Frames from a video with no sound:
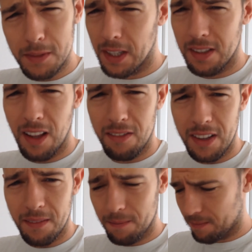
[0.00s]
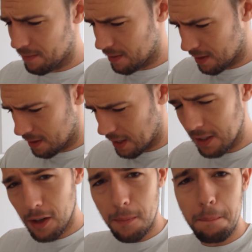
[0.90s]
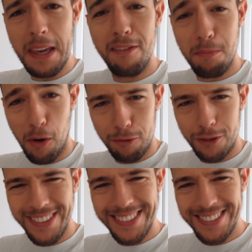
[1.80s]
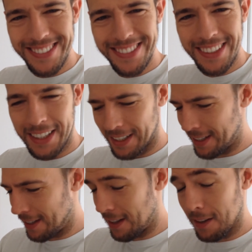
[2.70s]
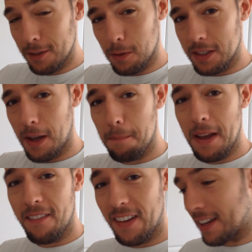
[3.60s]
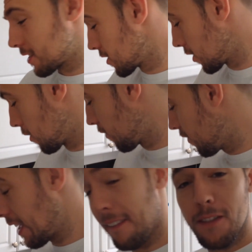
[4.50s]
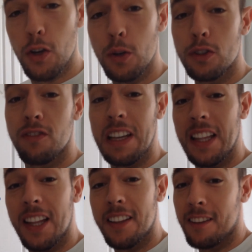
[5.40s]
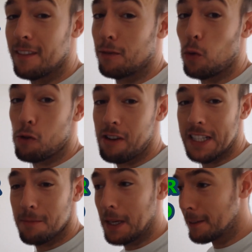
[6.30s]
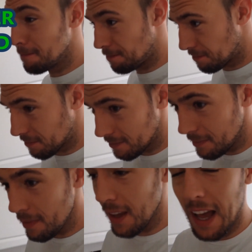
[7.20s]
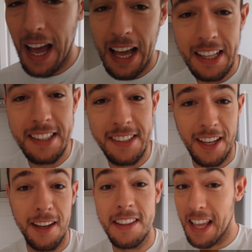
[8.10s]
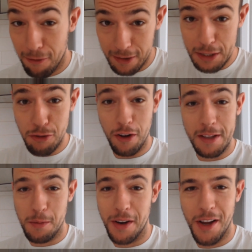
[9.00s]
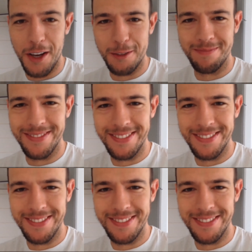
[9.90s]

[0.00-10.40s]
Tastes lovely. Tastes like a beef bovril. So I say a big thanks to Fitter Foods, Fitter London for the recipe, and definitely try this one at home.